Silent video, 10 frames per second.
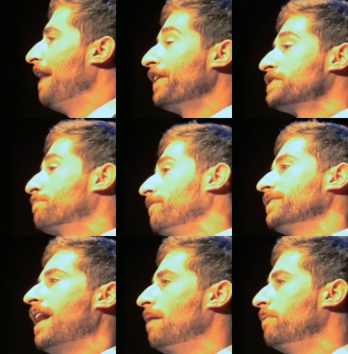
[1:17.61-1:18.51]
I think it's a
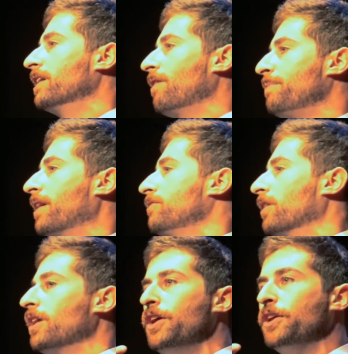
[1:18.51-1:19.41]
perfect time, really, right? Because
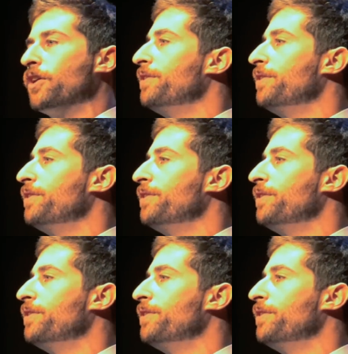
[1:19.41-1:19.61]
look,